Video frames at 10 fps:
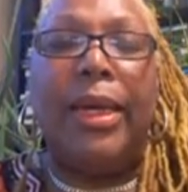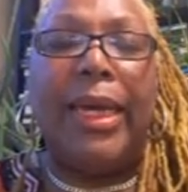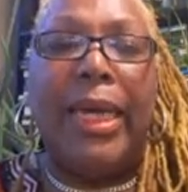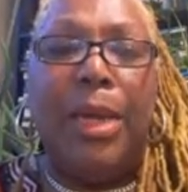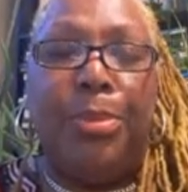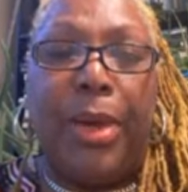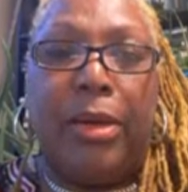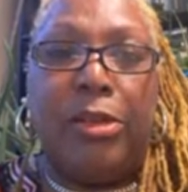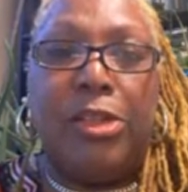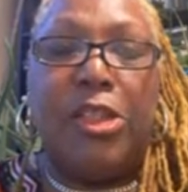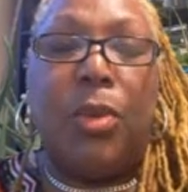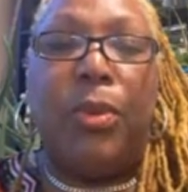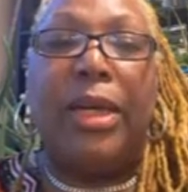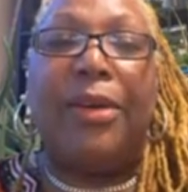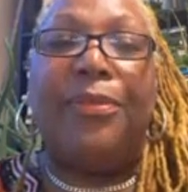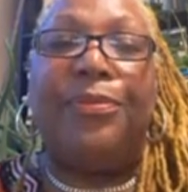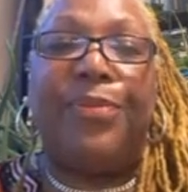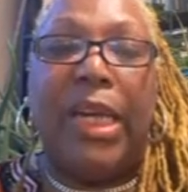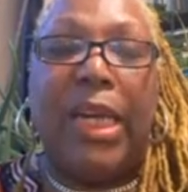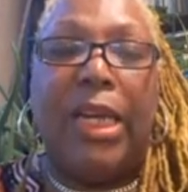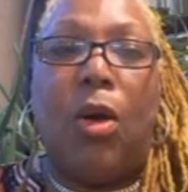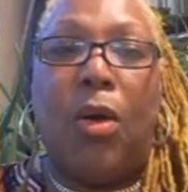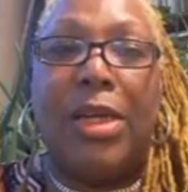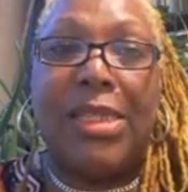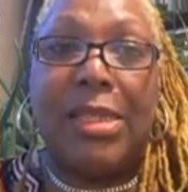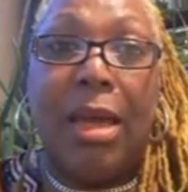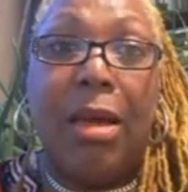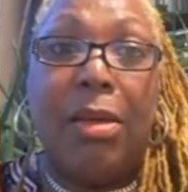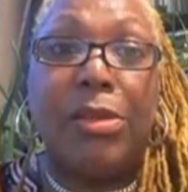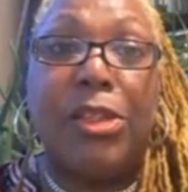eat better so we could feed ourselves.